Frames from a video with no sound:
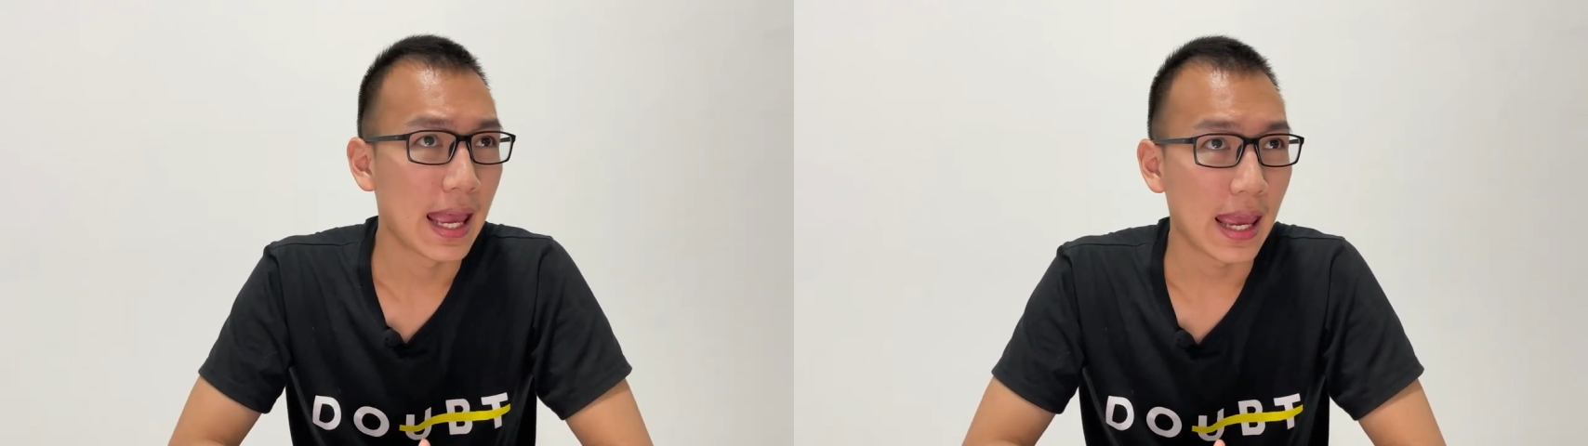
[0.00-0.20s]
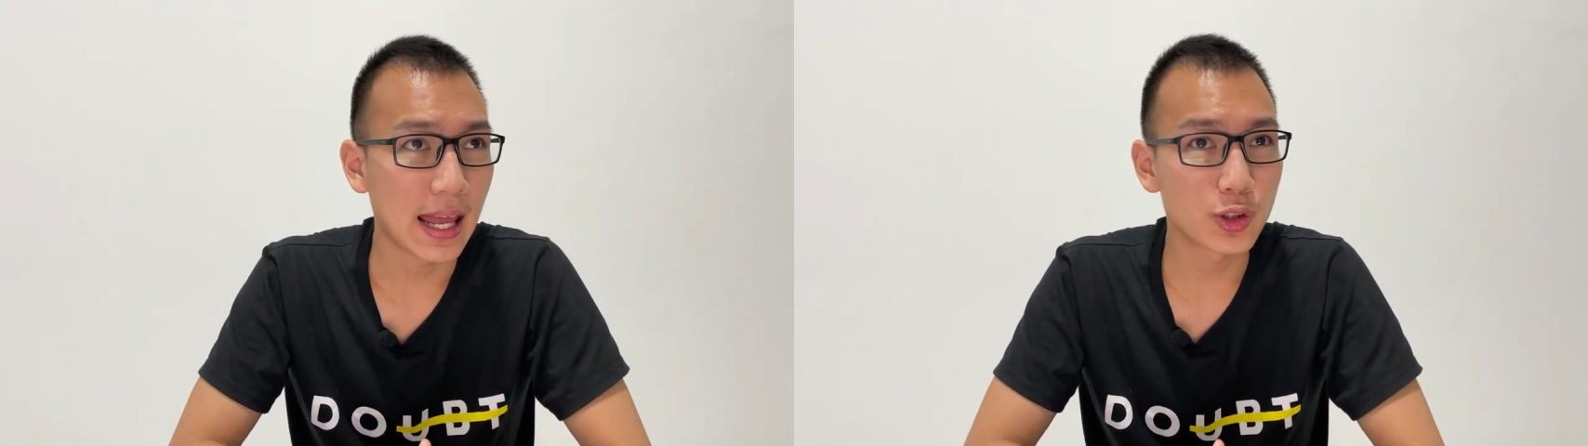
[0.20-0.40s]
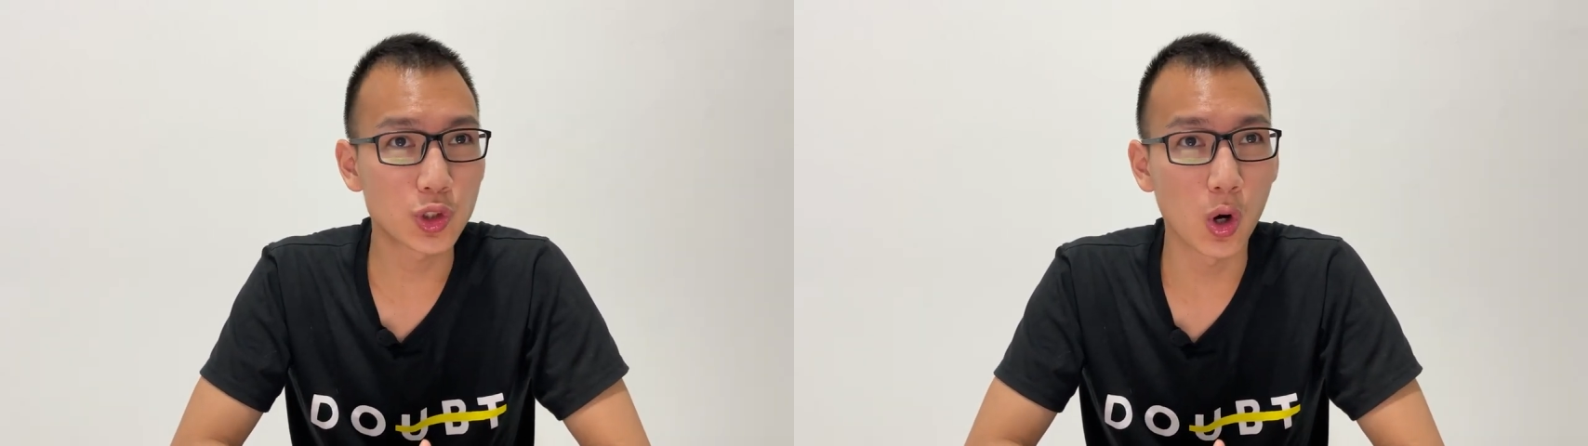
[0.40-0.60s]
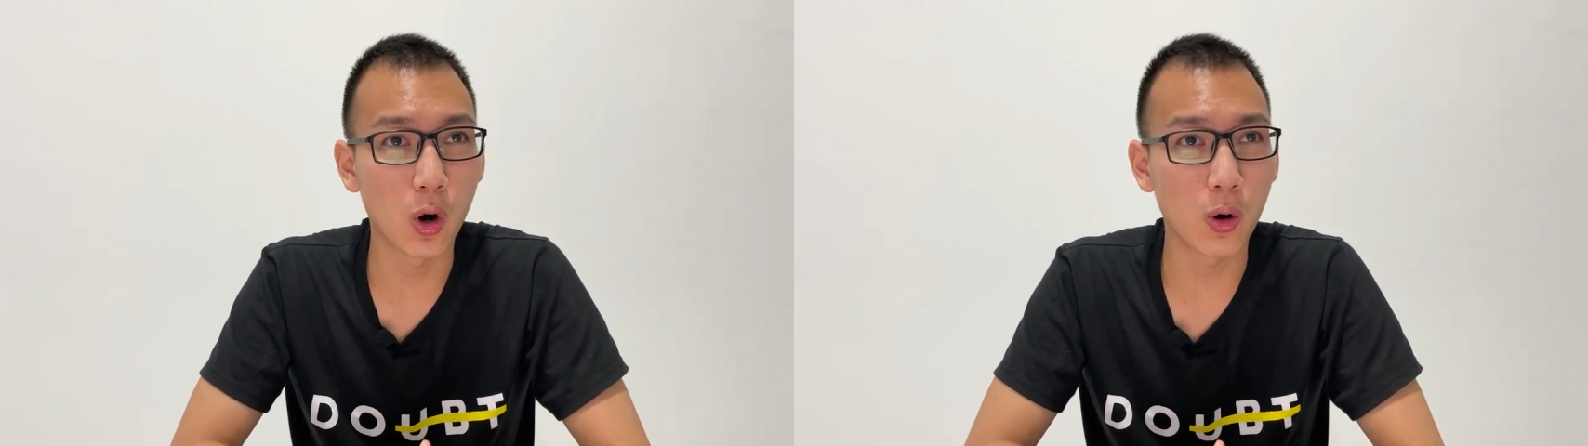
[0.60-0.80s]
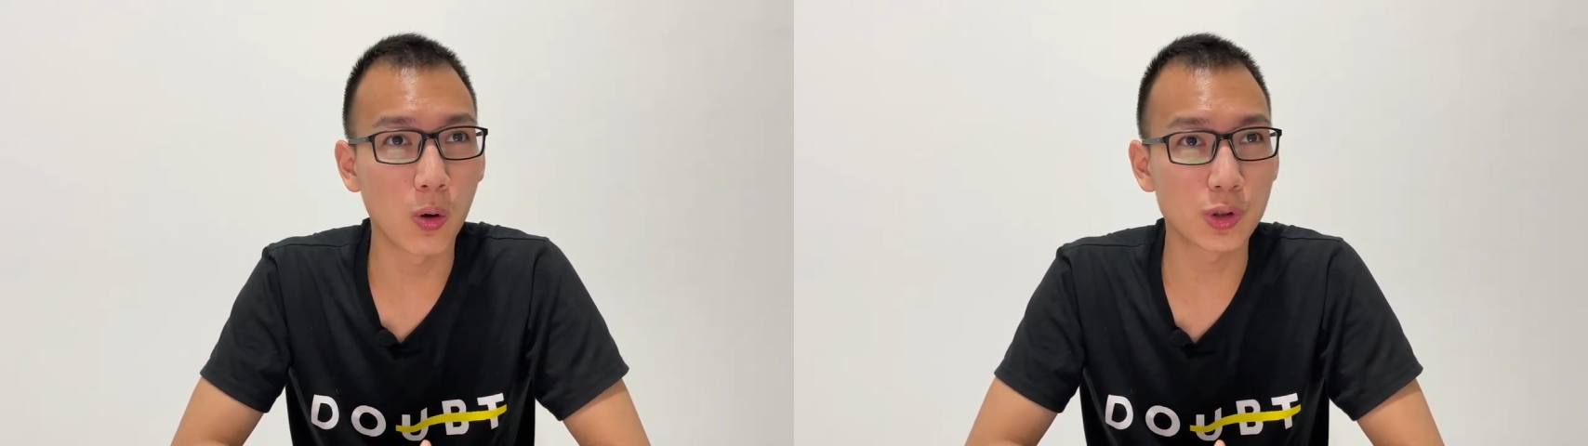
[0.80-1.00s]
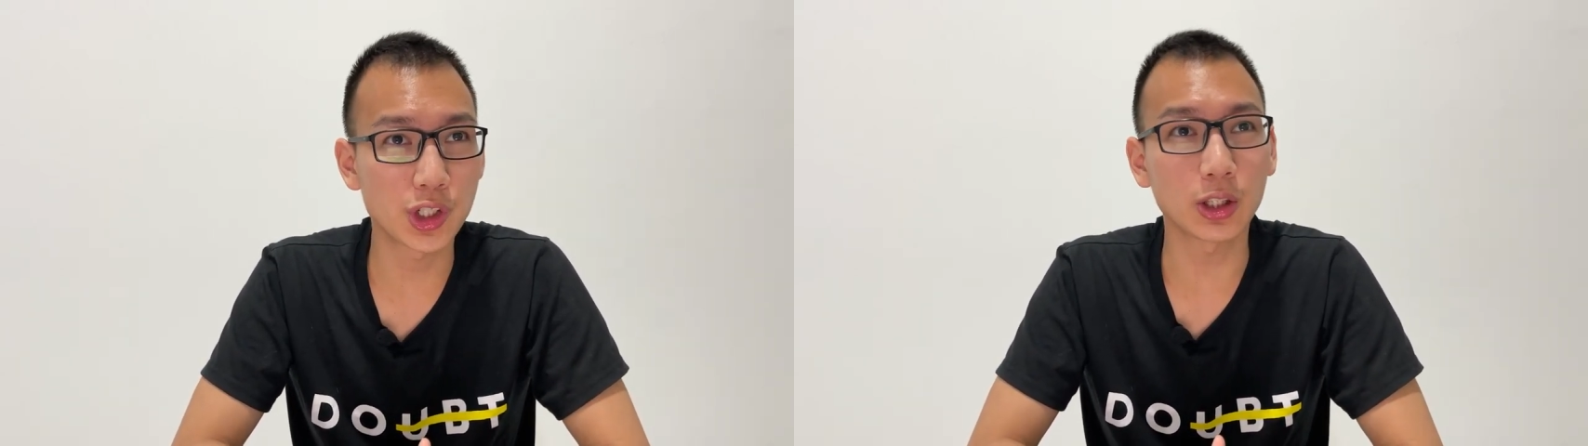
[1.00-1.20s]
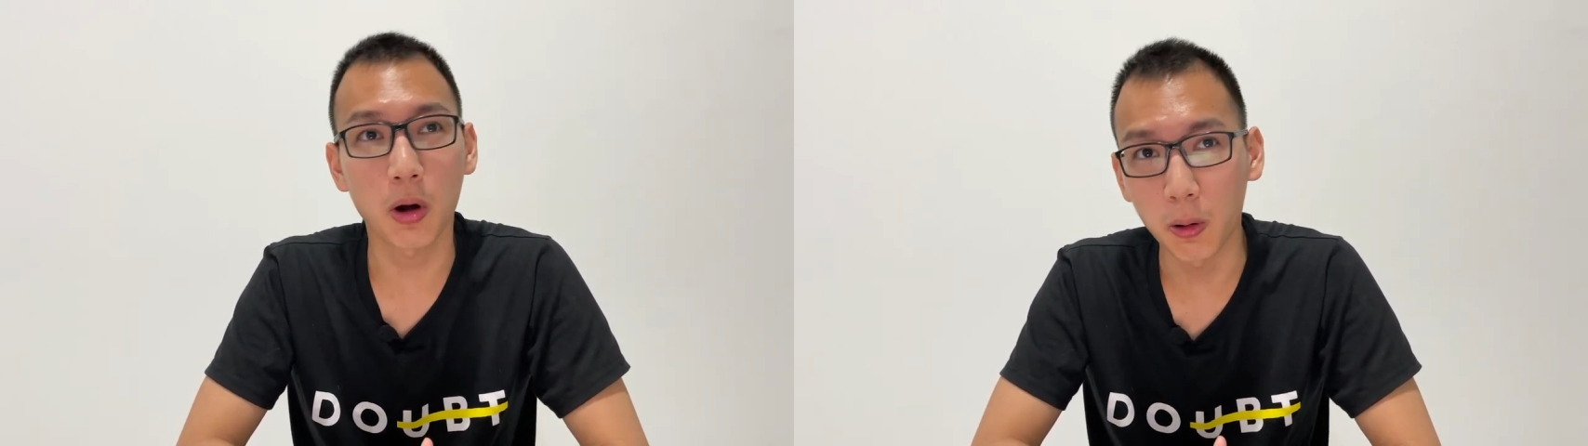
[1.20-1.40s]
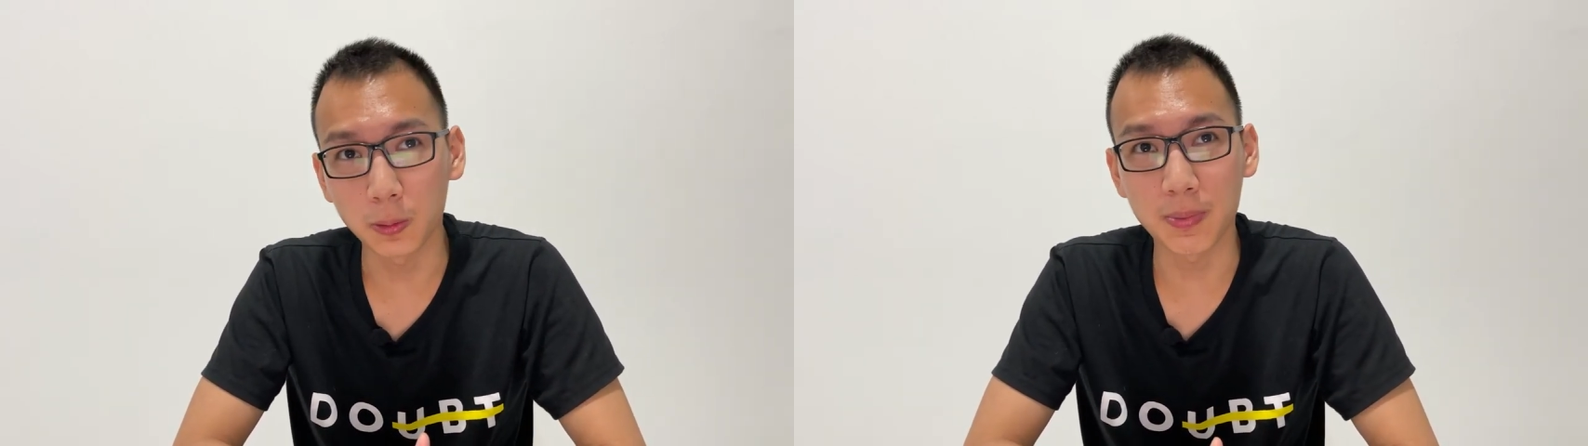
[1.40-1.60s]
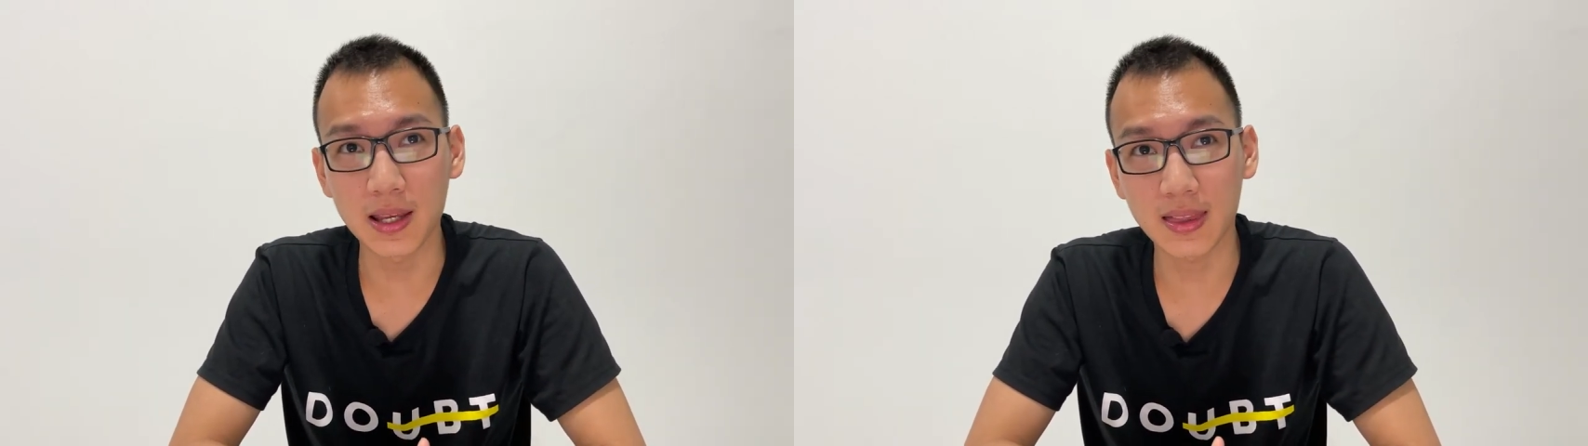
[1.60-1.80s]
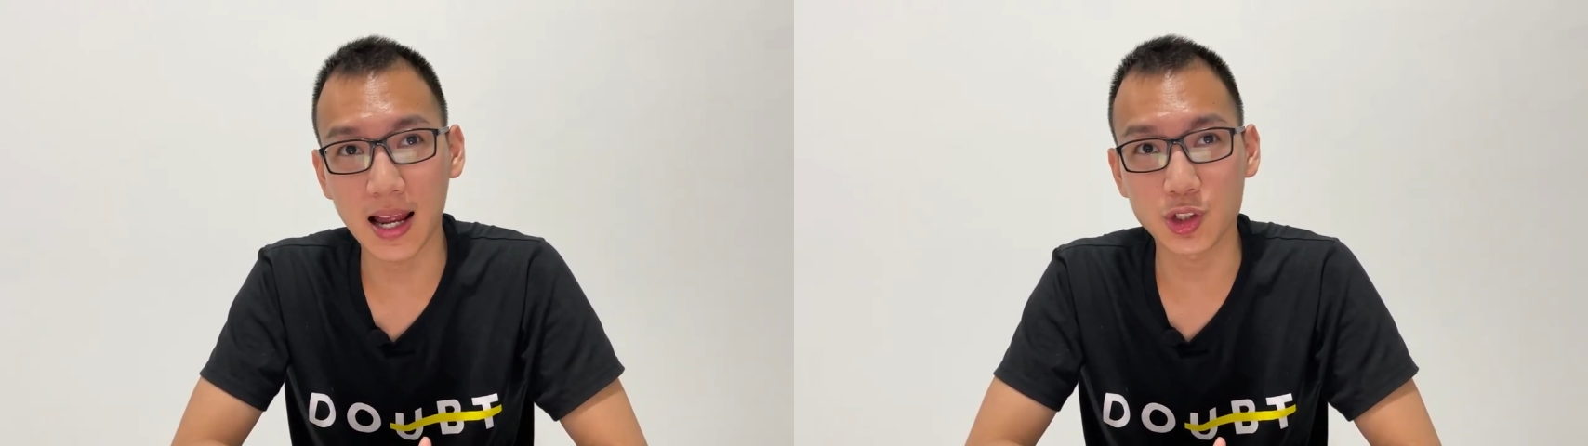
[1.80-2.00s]
And so she told
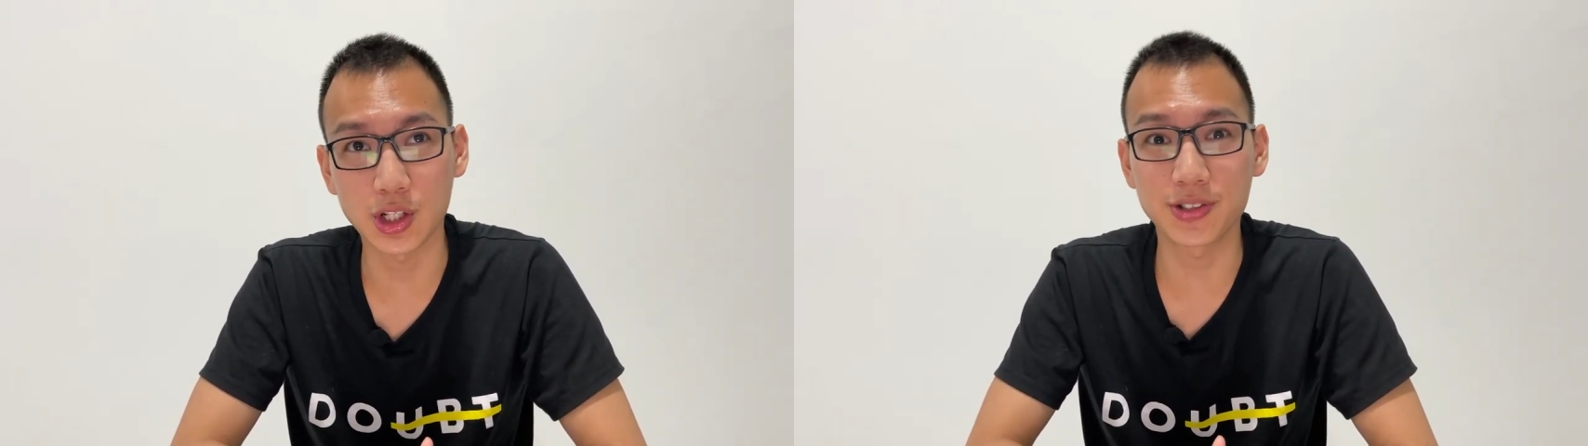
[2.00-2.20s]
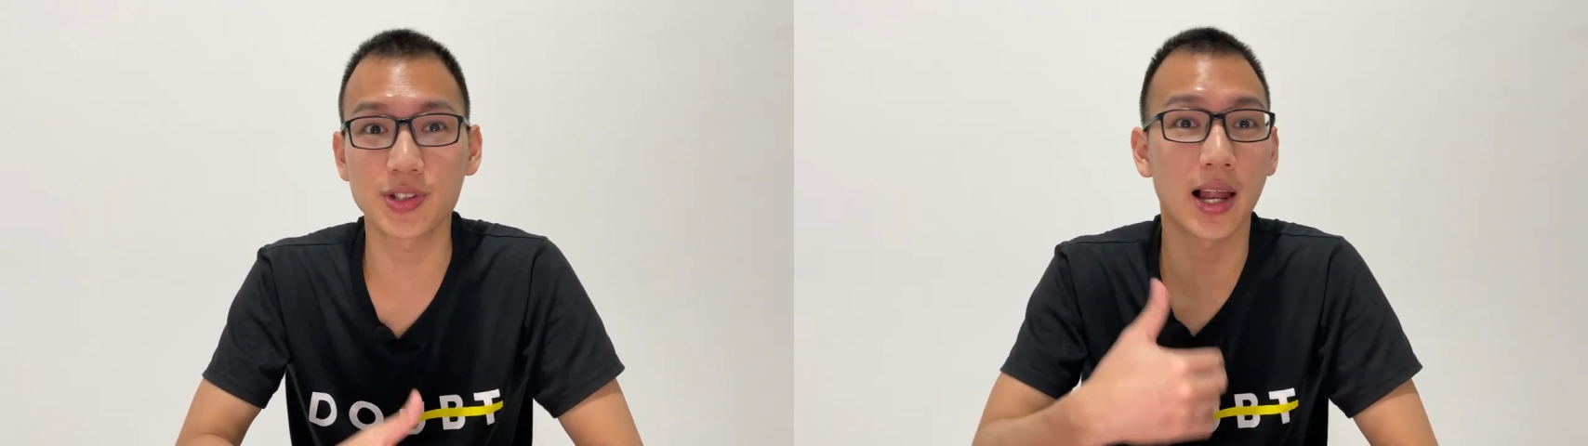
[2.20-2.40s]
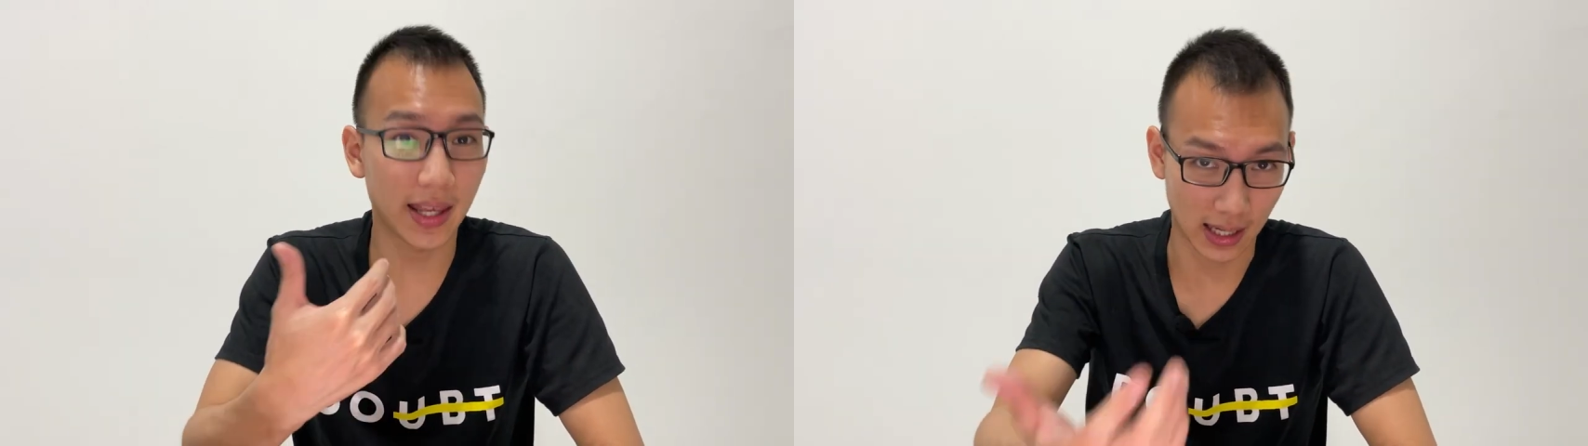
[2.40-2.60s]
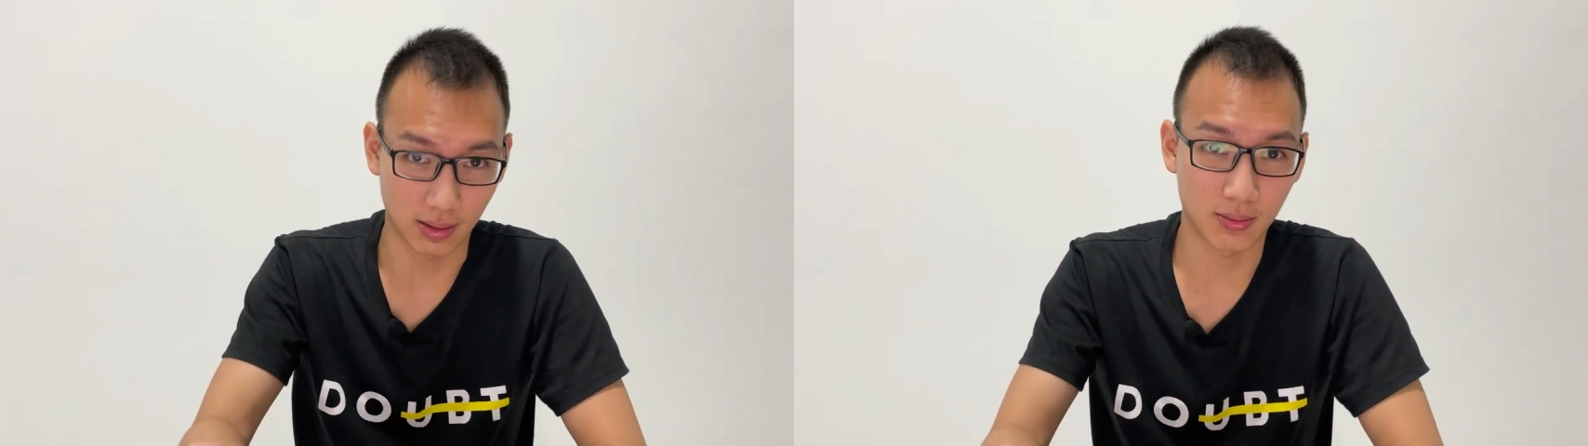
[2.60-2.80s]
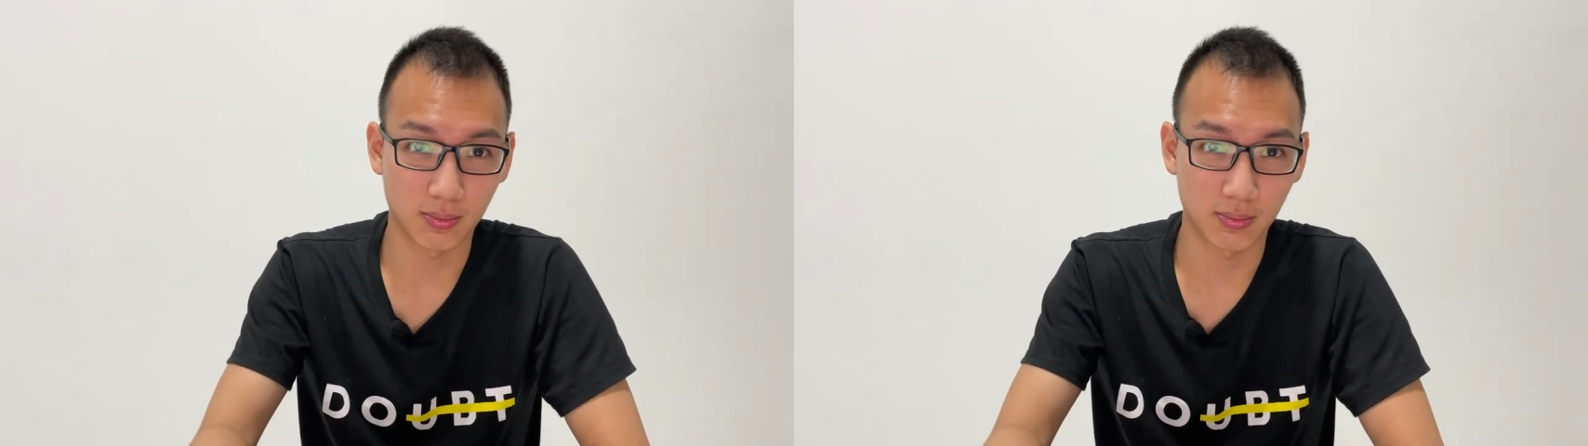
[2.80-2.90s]
me that she's selling it.